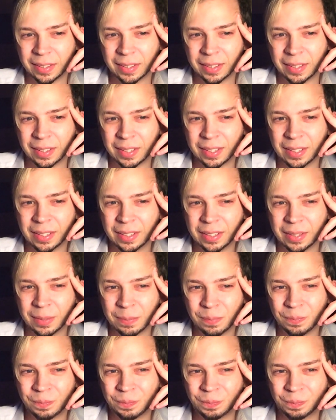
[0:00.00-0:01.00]
I
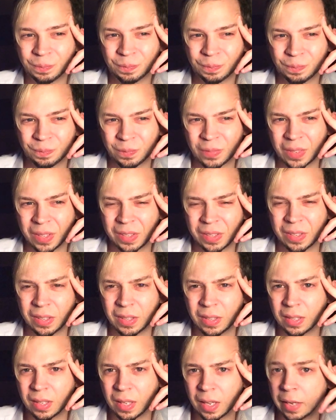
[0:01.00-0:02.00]

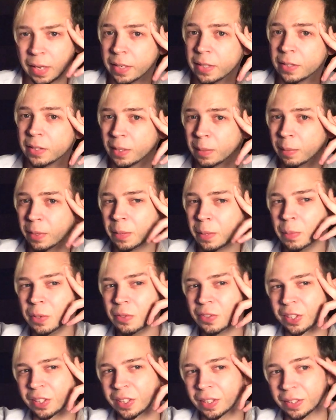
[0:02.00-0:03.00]
didn't talk about the
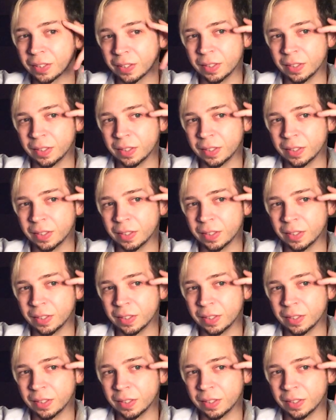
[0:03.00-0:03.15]
music.